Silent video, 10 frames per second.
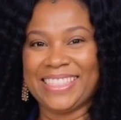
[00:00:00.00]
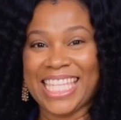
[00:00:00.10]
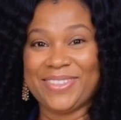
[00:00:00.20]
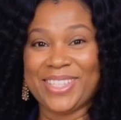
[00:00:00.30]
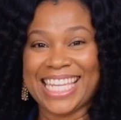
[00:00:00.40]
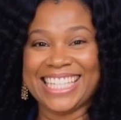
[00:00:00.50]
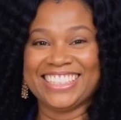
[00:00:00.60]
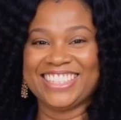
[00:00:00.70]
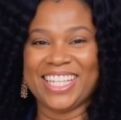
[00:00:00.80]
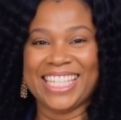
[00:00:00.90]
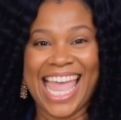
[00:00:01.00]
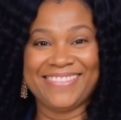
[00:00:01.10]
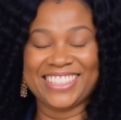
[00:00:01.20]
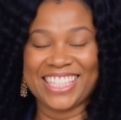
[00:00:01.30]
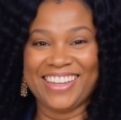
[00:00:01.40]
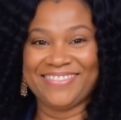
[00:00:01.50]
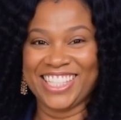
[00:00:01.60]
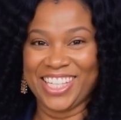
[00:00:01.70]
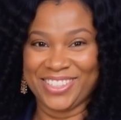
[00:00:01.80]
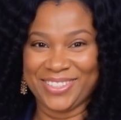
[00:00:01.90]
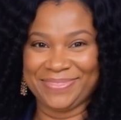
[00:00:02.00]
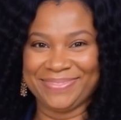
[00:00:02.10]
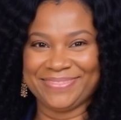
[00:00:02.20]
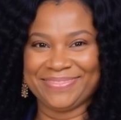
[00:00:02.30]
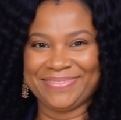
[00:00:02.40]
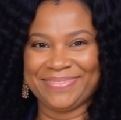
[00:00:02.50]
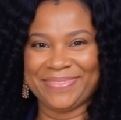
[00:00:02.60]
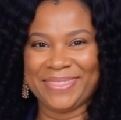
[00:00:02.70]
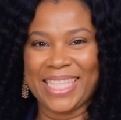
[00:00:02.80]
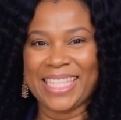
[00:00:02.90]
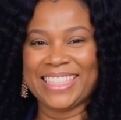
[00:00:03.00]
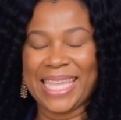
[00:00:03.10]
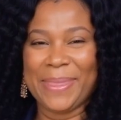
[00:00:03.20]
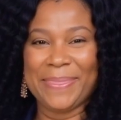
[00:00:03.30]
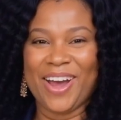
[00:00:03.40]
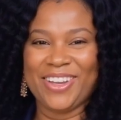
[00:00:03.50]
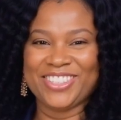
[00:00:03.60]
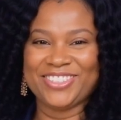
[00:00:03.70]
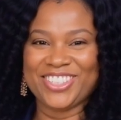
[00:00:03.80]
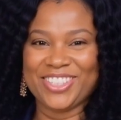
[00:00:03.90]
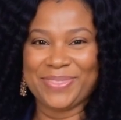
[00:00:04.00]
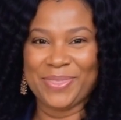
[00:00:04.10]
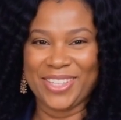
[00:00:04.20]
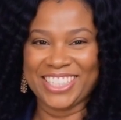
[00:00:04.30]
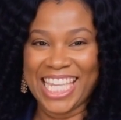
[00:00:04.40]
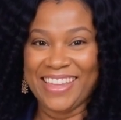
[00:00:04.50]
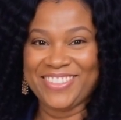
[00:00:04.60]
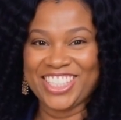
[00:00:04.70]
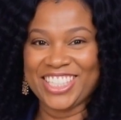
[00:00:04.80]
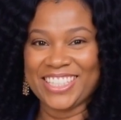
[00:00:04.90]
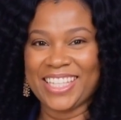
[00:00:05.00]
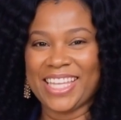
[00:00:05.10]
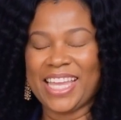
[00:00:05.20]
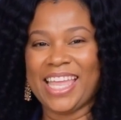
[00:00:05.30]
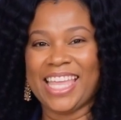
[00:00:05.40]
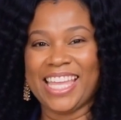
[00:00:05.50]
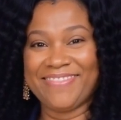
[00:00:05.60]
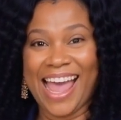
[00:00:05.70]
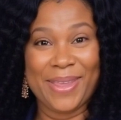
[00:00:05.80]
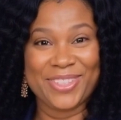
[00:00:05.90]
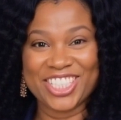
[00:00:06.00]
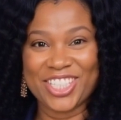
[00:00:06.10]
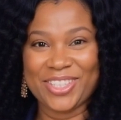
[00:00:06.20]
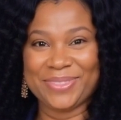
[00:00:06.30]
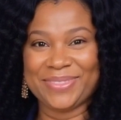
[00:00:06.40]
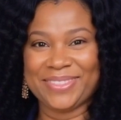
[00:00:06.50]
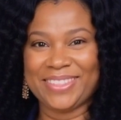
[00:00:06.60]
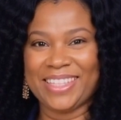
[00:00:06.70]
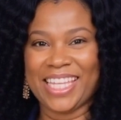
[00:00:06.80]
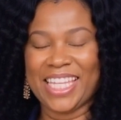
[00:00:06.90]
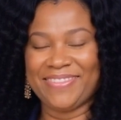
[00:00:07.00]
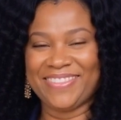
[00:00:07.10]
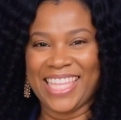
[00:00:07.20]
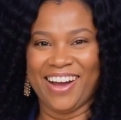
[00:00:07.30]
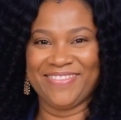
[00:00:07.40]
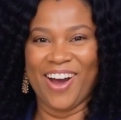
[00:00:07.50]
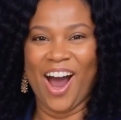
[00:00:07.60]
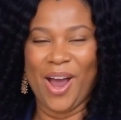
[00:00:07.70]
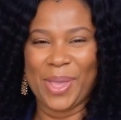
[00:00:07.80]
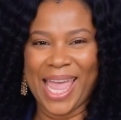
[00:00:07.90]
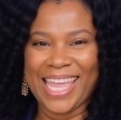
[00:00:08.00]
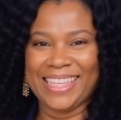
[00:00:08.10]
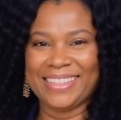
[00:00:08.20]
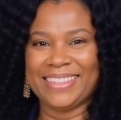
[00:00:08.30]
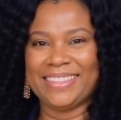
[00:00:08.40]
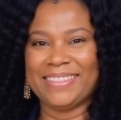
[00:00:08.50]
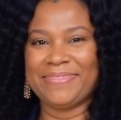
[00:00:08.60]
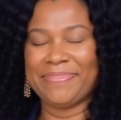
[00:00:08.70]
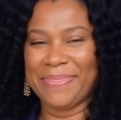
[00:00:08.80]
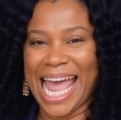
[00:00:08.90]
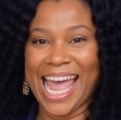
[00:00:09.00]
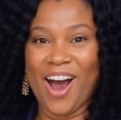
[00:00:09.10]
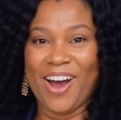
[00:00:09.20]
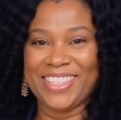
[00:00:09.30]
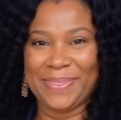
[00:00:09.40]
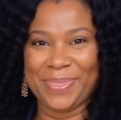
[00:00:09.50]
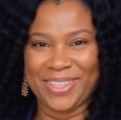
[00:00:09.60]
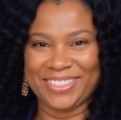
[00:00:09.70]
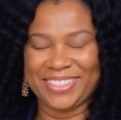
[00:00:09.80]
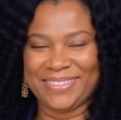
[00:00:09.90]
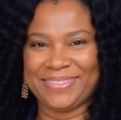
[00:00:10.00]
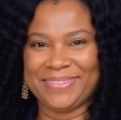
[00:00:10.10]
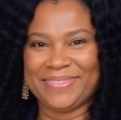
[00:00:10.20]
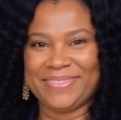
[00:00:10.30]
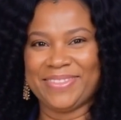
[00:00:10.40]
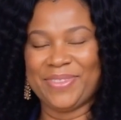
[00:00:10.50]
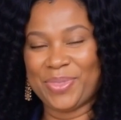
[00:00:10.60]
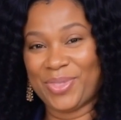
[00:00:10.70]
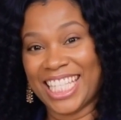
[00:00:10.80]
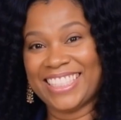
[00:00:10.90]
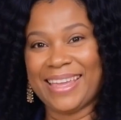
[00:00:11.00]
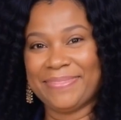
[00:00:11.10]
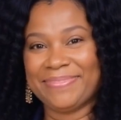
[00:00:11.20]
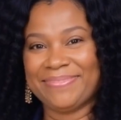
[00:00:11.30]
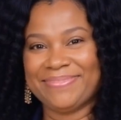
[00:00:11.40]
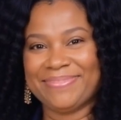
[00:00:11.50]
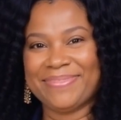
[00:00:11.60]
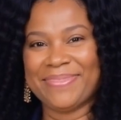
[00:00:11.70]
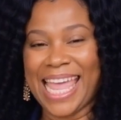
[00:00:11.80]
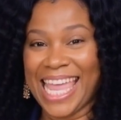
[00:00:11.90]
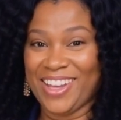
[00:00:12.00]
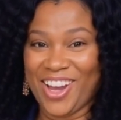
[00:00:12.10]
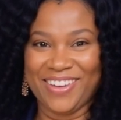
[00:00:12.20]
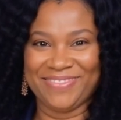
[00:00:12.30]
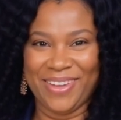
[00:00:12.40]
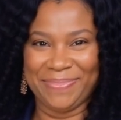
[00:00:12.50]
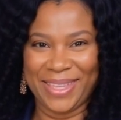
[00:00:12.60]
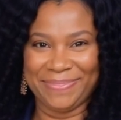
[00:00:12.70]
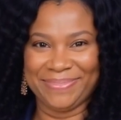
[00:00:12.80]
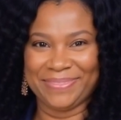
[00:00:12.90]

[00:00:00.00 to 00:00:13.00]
They do not necessarily have to live near you. They may be on YouTube or television. If I was you, if they are far away, buy all their books. Read them and learn from them.